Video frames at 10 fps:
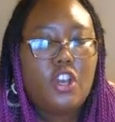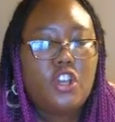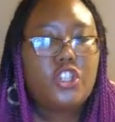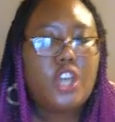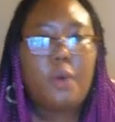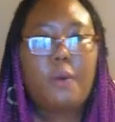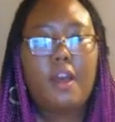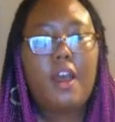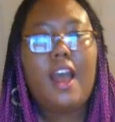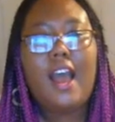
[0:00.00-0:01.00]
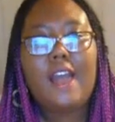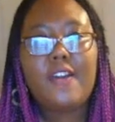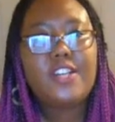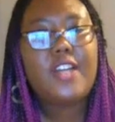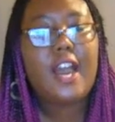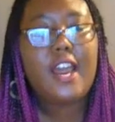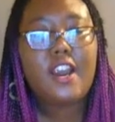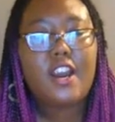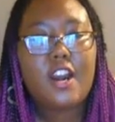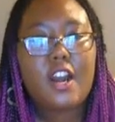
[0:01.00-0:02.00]
So our
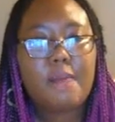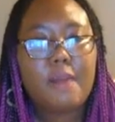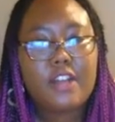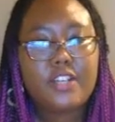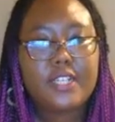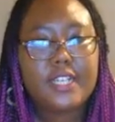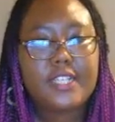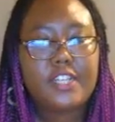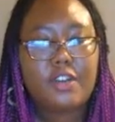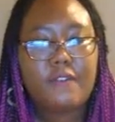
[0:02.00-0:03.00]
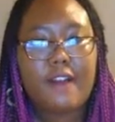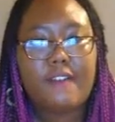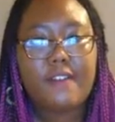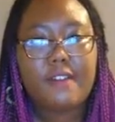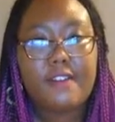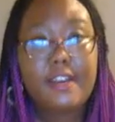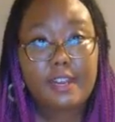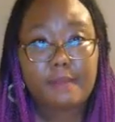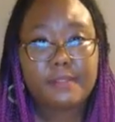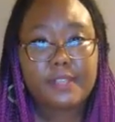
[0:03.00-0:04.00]
entire project is centered around
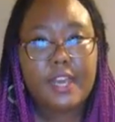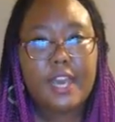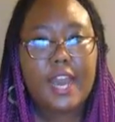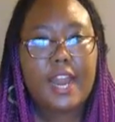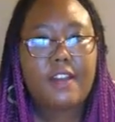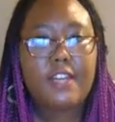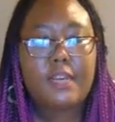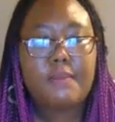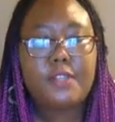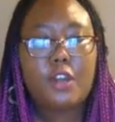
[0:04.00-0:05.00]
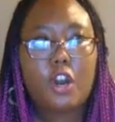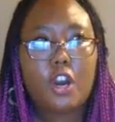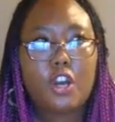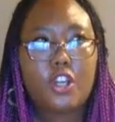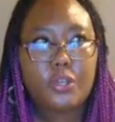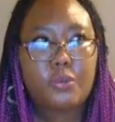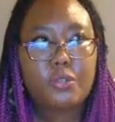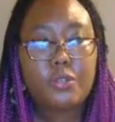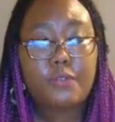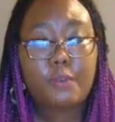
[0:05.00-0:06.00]
names and how names are
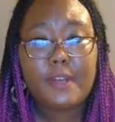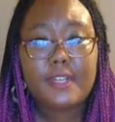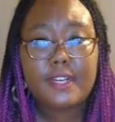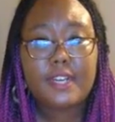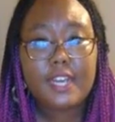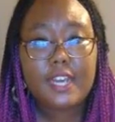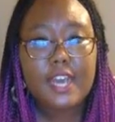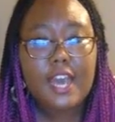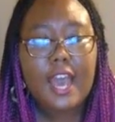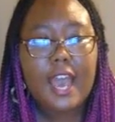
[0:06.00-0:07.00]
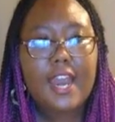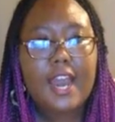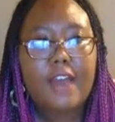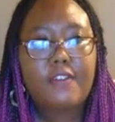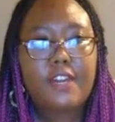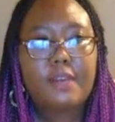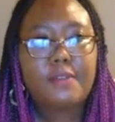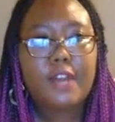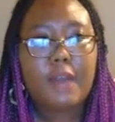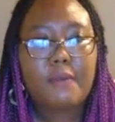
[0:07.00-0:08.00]
used to form identity and how names
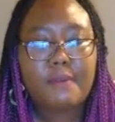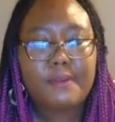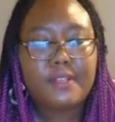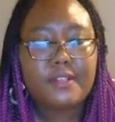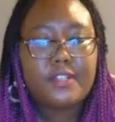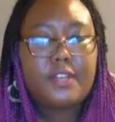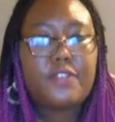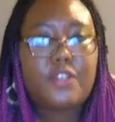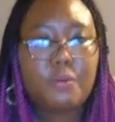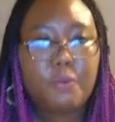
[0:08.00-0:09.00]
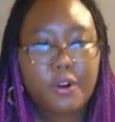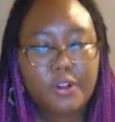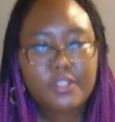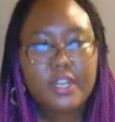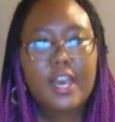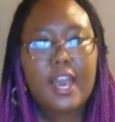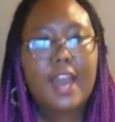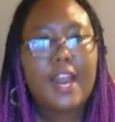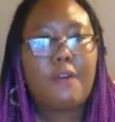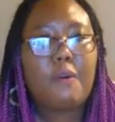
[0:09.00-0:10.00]
are how we present ourselves to the world
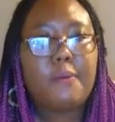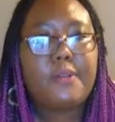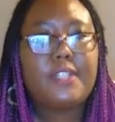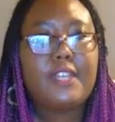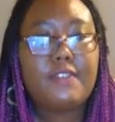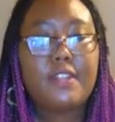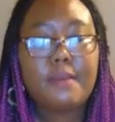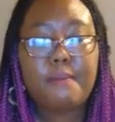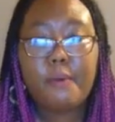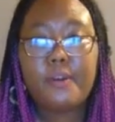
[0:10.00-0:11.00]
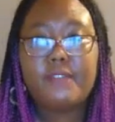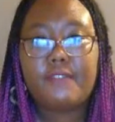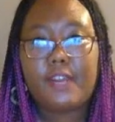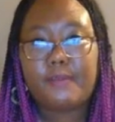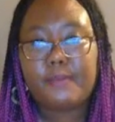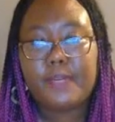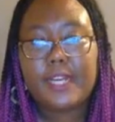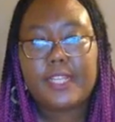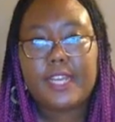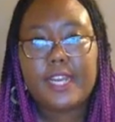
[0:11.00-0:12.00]
and how we're perceived and the importance of names,
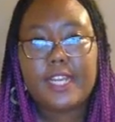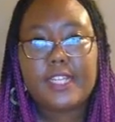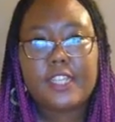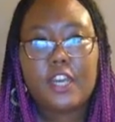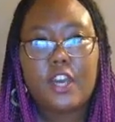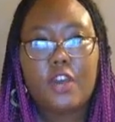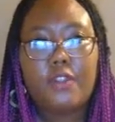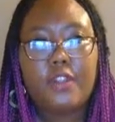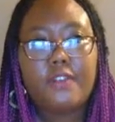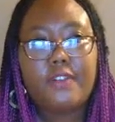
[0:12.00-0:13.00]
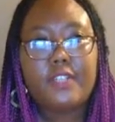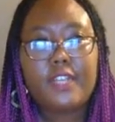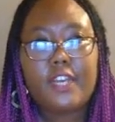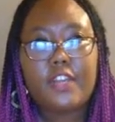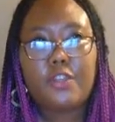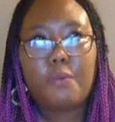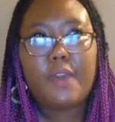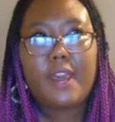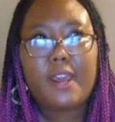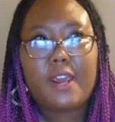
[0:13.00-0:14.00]
because it is literally the
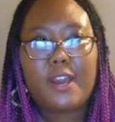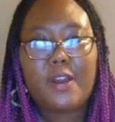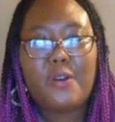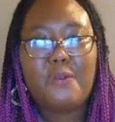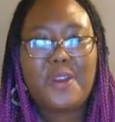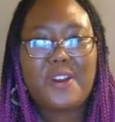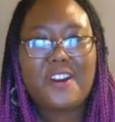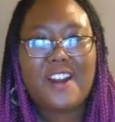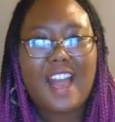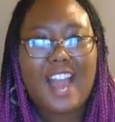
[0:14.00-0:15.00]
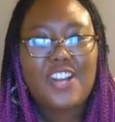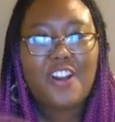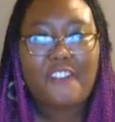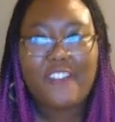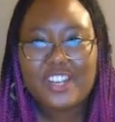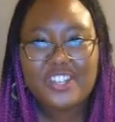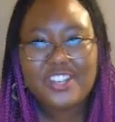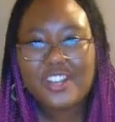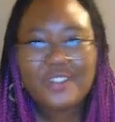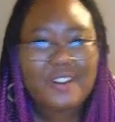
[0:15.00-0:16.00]
way we are
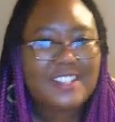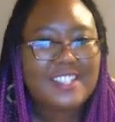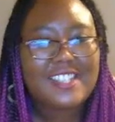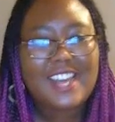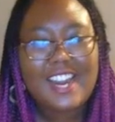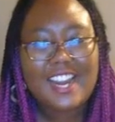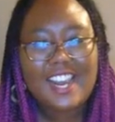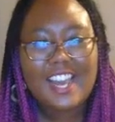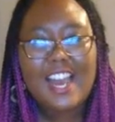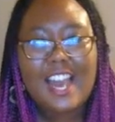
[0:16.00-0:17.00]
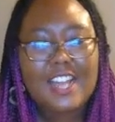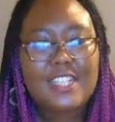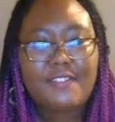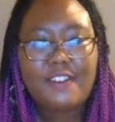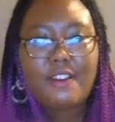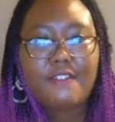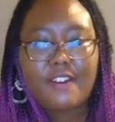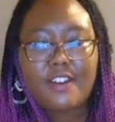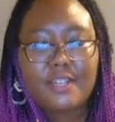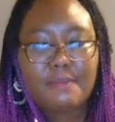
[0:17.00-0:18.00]
acknowledged throughout society, and it's a very,
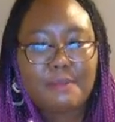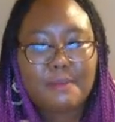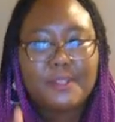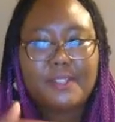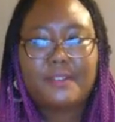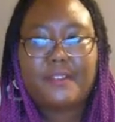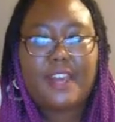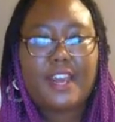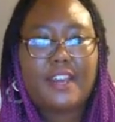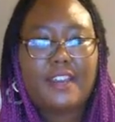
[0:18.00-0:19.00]
very deeply personal thing.